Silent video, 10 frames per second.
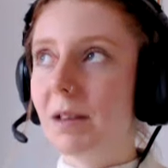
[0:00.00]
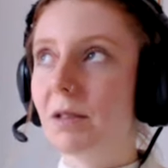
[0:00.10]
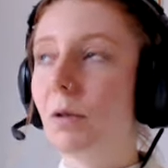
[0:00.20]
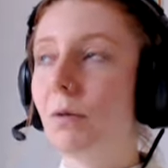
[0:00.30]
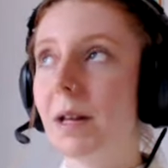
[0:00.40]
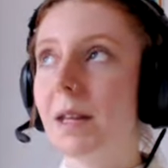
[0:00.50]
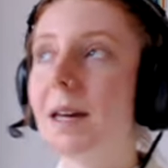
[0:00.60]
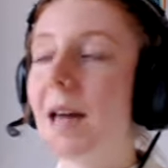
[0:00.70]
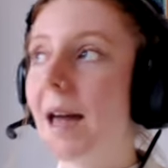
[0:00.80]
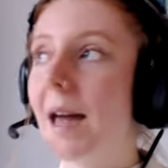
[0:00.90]
that's not really
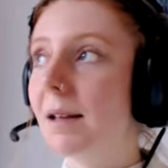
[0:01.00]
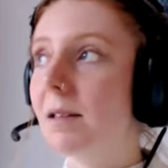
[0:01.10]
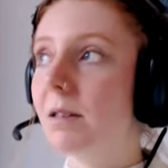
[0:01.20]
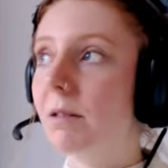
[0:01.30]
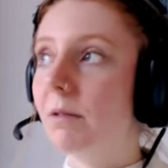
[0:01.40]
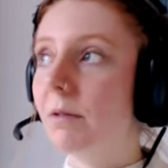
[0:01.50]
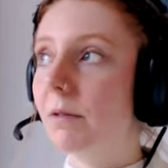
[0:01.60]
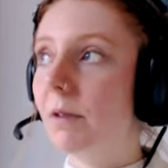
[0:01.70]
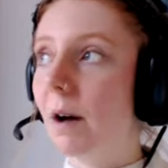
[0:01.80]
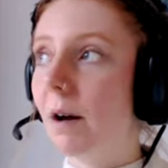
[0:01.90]
the case,
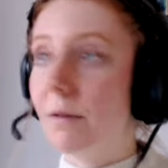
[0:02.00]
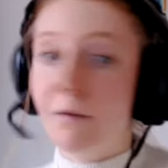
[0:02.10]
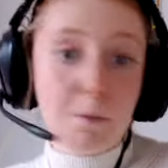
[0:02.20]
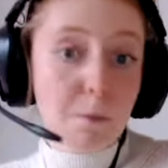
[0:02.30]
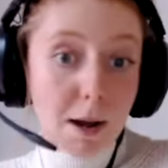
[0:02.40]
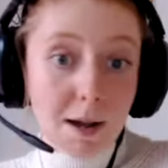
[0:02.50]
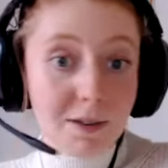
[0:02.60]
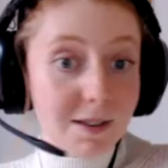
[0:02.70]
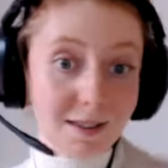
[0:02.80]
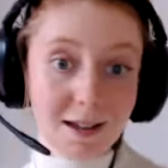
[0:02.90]
from my
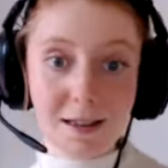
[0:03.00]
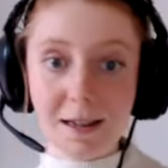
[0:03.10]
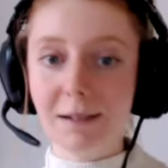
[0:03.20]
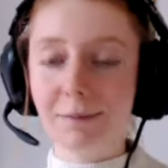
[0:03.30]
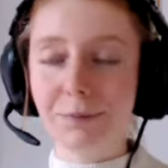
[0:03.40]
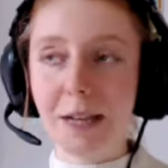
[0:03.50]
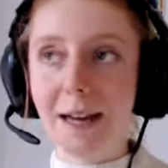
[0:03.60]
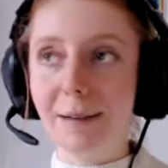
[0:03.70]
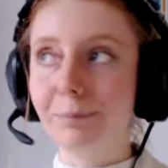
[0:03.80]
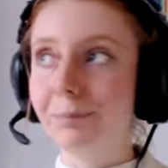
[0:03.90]
understanding.
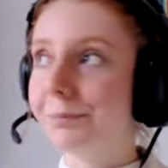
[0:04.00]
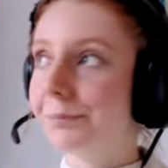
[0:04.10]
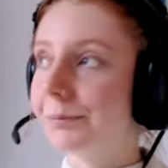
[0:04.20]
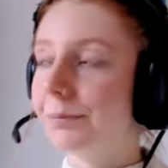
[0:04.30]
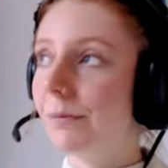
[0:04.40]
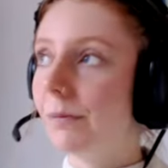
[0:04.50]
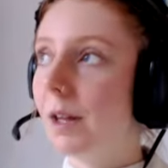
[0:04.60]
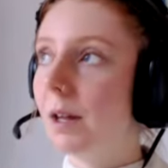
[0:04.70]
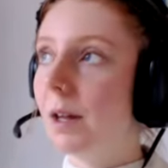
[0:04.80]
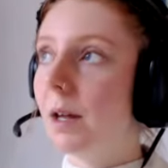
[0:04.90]
Again,
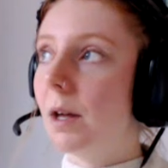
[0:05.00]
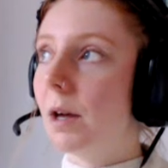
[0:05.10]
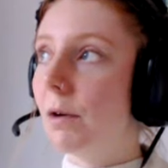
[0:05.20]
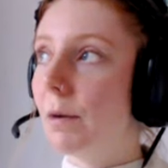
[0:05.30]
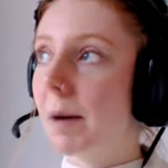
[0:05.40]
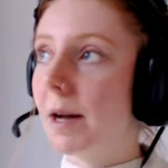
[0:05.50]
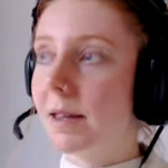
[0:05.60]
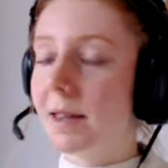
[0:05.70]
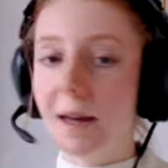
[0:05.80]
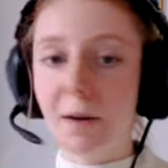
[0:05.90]
who am I
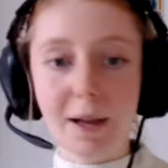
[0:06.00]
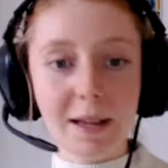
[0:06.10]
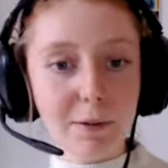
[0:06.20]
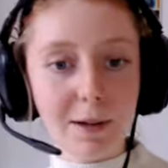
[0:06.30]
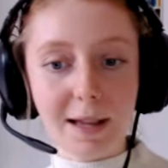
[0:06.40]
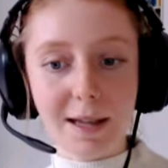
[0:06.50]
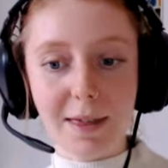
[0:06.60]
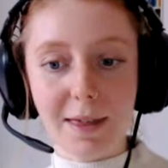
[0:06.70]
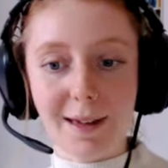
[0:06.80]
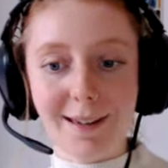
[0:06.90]
to tell anyone
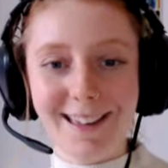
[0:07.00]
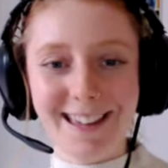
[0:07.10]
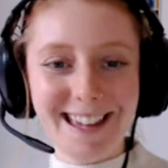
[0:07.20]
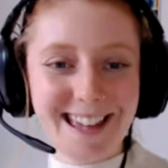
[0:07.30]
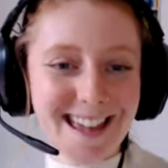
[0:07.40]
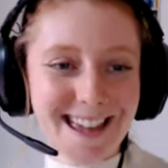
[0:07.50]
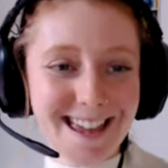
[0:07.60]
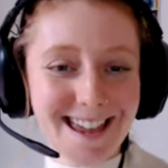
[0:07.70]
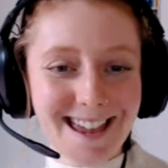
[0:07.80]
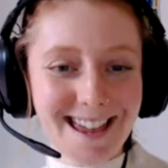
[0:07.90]
anything?
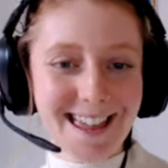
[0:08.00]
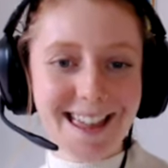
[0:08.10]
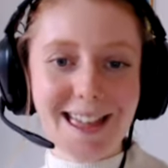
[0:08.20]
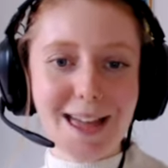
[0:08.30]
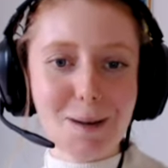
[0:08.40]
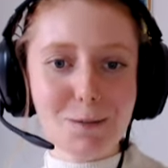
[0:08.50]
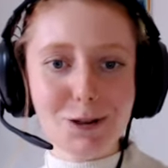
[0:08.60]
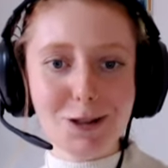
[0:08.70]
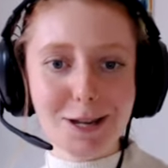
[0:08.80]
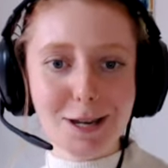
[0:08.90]
I'm
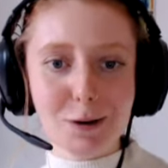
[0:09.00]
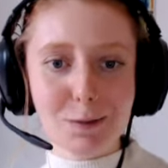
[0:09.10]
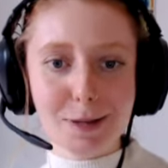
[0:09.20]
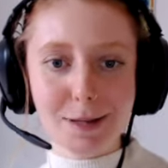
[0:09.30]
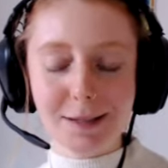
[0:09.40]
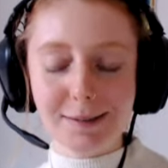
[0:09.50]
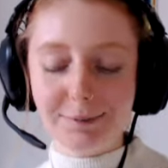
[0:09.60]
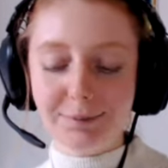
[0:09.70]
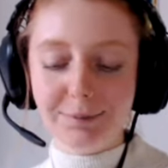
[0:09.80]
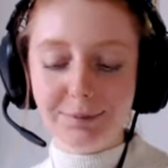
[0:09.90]
just a human,
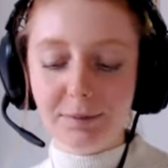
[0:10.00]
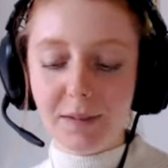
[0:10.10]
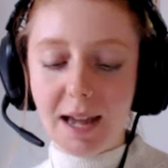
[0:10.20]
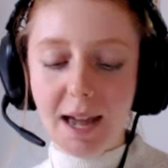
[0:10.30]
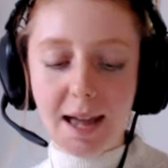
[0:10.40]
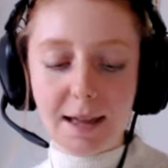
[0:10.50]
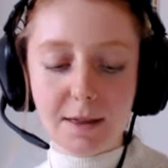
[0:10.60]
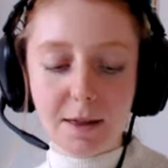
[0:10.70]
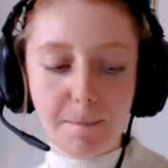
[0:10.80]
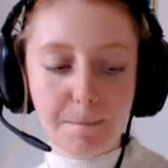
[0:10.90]

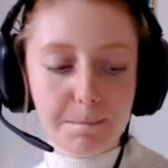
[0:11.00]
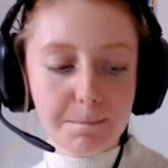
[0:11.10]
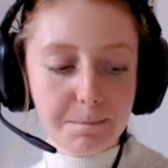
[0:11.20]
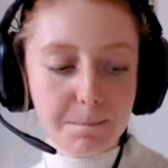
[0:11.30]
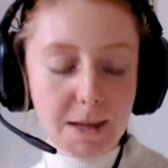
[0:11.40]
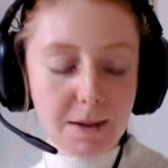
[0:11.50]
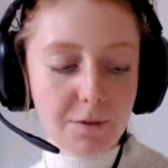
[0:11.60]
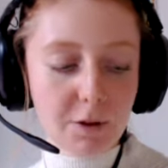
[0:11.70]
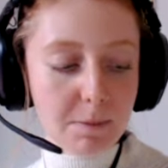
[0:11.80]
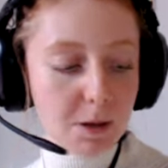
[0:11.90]
and
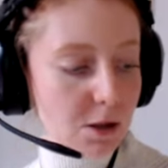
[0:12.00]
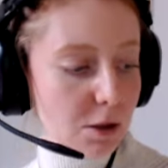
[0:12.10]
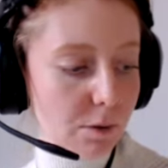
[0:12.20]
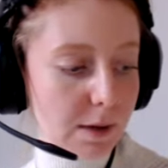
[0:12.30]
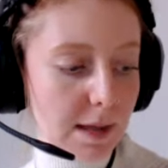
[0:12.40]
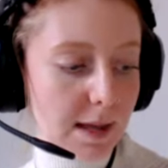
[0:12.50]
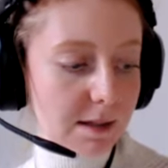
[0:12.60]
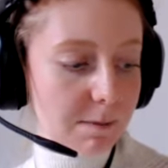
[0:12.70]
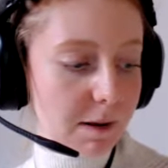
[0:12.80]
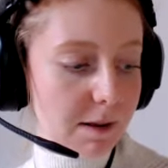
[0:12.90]
very much enjoying that
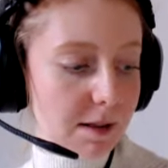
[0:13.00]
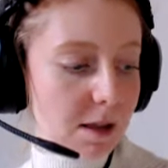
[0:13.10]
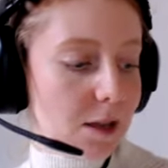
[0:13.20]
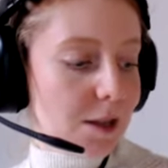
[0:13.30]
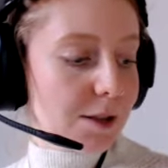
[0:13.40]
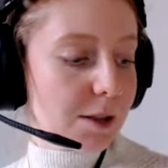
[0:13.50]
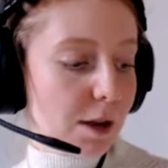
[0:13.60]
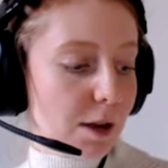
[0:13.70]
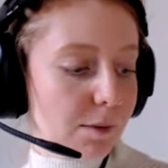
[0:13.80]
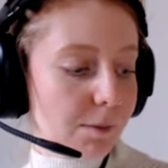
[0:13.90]
experience.
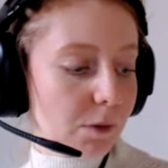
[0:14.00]
So